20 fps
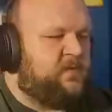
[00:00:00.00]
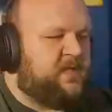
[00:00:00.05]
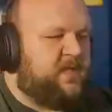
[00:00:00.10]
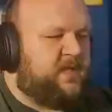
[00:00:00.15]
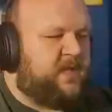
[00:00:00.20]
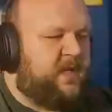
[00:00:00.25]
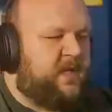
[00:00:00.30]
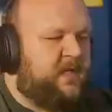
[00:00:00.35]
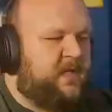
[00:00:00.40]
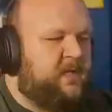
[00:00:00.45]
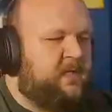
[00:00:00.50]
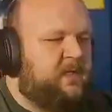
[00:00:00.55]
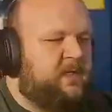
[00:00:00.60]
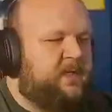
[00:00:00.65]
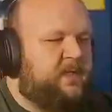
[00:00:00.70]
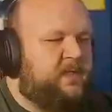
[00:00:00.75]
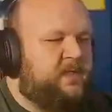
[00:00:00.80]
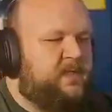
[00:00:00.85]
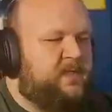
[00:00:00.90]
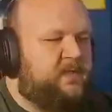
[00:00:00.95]

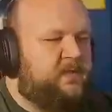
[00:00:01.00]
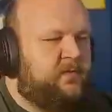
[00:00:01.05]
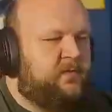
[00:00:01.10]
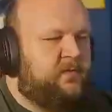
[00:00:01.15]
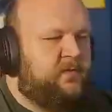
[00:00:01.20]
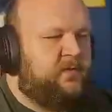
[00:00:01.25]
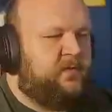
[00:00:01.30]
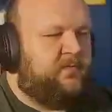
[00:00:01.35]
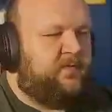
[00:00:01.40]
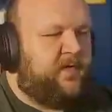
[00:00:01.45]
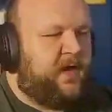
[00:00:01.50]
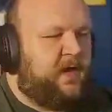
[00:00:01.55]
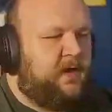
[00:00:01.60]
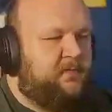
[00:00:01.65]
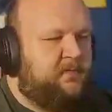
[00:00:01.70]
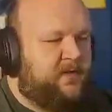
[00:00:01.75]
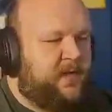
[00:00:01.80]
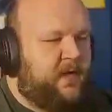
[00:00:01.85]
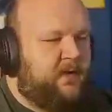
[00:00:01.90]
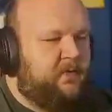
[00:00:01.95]
identically to the Fire
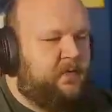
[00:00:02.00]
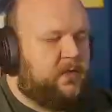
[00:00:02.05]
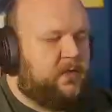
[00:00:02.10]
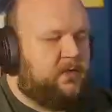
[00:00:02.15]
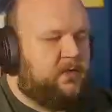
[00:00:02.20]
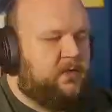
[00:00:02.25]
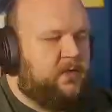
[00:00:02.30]
Flower.